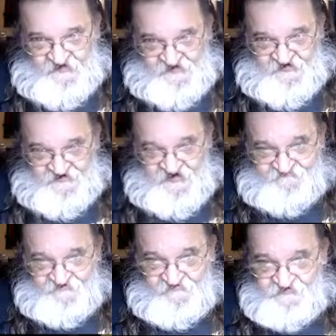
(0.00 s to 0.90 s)
and it
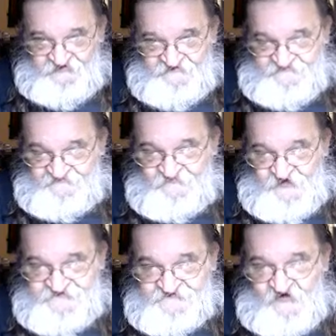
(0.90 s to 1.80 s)
never really
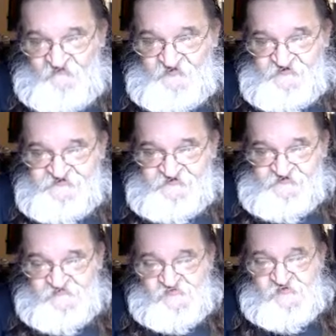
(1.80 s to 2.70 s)
switched over
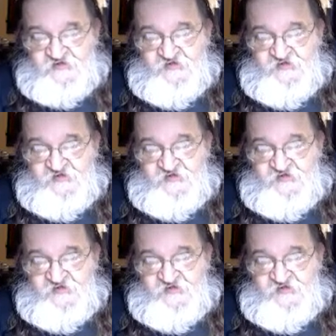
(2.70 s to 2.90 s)
to